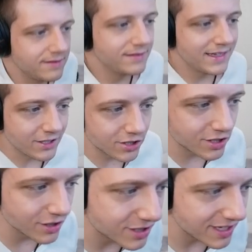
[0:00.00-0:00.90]
That just
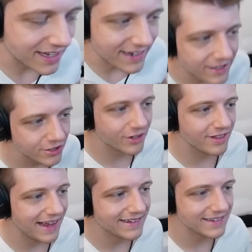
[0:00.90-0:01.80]
looks like an
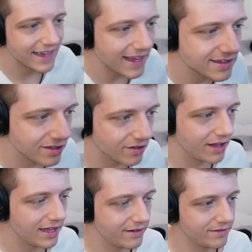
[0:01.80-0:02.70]
intergalactic asshole.
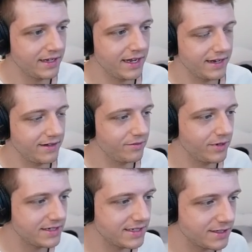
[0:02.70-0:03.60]
I don't get it. What
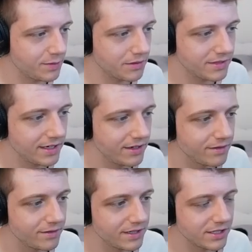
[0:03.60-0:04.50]
is this supposed to do?
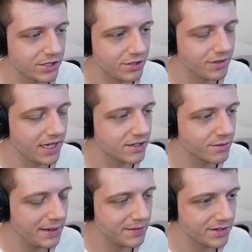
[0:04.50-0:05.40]
Is it shoot laser
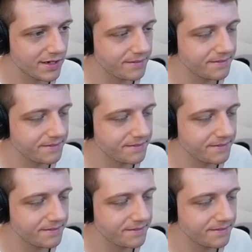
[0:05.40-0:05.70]
beams or something?